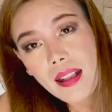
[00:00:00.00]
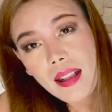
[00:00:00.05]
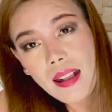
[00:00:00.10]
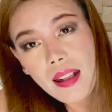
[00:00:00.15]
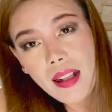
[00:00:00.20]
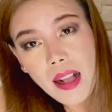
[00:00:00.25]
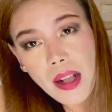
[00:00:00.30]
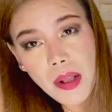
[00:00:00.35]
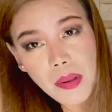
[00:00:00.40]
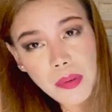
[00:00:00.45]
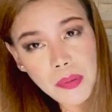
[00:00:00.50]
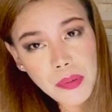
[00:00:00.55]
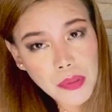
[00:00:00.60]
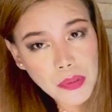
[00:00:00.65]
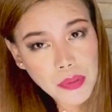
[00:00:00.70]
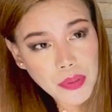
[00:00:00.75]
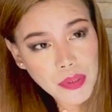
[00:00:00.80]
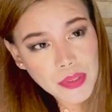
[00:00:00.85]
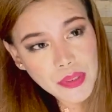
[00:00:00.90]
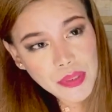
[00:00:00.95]
How
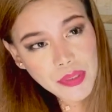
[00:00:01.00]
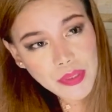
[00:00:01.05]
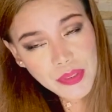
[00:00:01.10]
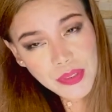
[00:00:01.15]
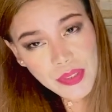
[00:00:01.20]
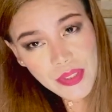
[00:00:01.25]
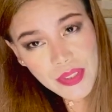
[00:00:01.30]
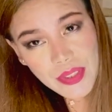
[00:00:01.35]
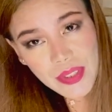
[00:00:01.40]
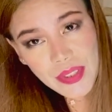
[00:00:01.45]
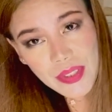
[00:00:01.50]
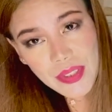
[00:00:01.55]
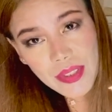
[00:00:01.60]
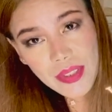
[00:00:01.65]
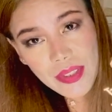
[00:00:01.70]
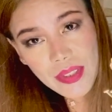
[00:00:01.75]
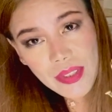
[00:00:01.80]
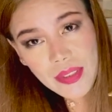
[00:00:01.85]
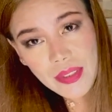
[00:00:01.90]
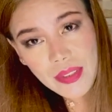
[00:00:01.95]

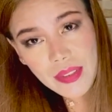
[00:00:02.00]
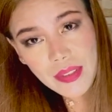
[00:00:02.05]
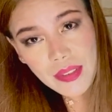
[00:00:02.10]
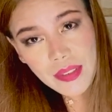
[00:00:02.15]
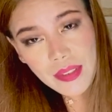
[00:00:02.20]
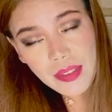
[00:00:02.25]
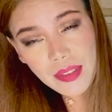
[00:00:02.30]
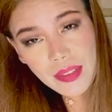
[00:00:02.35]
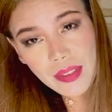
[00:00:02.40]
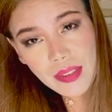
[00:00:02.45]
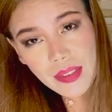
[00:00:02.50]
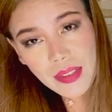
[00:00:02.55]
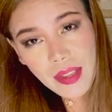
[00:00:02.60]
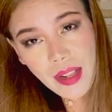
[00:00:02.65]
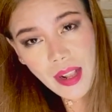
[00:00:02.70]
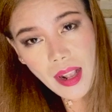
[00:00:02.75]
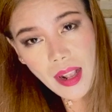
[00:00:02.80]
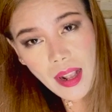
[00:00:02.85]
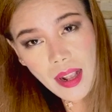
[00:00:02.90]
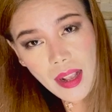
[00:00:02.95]
gorgeous.
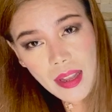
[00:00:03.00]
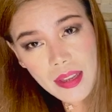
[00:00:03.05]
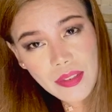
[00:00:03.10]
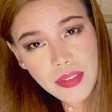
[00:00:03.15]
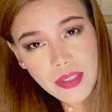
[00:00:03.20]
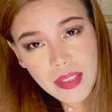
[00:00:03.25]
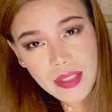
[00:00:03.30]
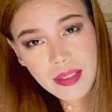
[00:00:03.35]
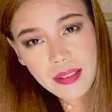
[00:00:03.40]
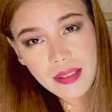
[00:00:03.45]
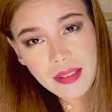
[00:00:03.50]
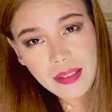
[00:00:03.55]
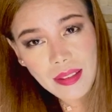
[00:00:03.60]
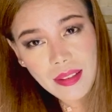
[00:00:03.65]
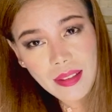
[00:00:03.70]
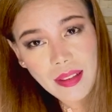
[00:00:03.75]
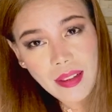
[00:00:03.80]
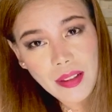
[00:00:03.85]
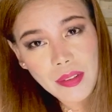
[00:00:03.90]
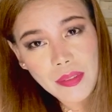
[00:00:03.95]
I just
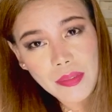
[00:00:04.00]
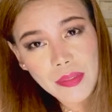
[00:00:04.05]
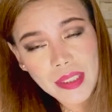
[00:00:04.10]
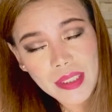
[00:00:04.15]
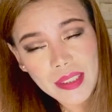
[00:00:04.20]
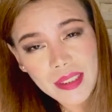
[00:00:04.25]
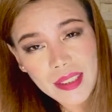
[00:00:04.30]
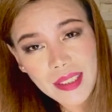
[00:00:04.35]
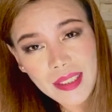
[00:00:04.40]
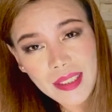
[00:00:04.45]
love it.